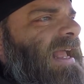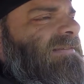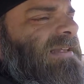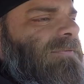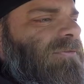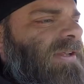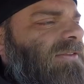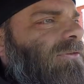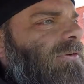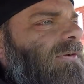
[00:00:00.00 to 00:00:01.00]
level
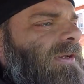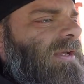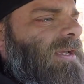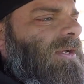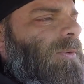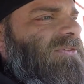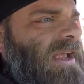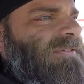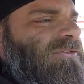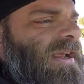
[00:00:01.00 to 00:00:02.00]
sensor, which I
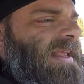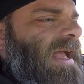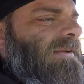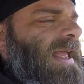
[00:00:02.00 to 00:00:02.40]
have to check out,